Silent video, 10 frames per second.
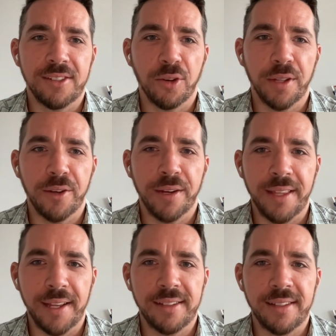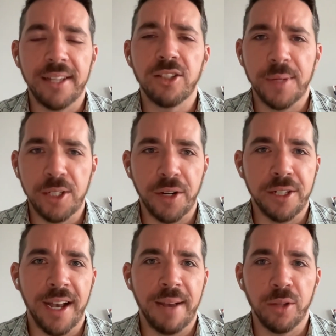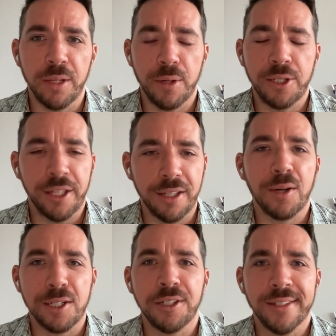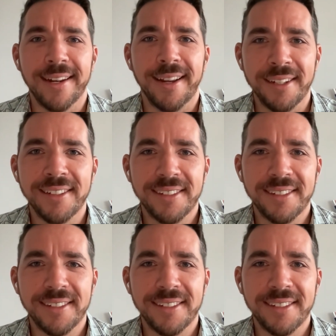totally agree. Thanks so much for your time. Really appreciate the questions today.